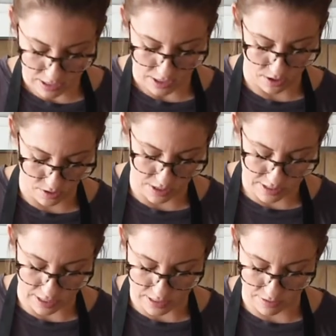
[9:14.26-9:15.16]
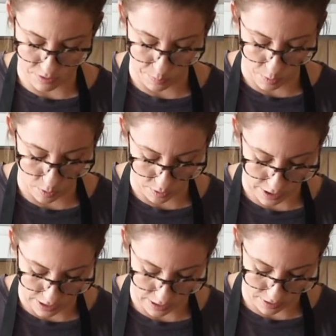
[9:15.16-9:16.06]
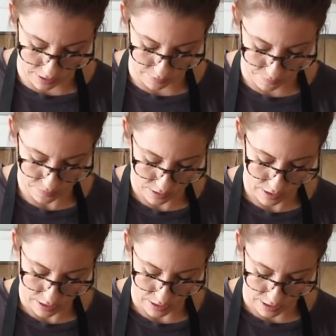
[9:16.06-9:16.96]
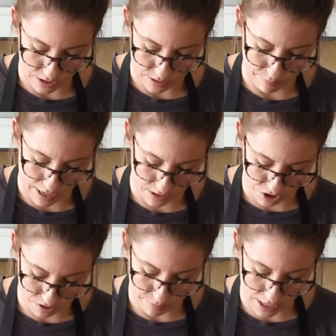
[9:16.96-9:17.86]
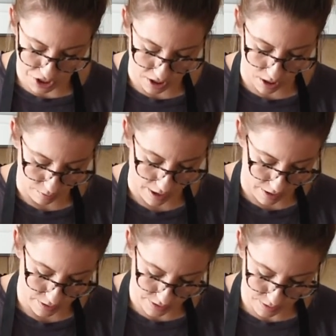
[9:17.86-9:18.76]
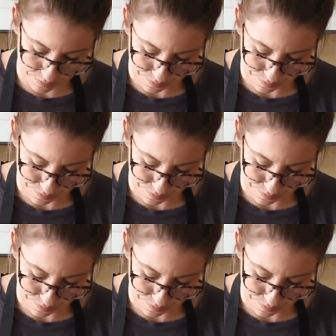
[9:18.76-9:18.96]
the sides of the bowl or anything. I just mash it all around.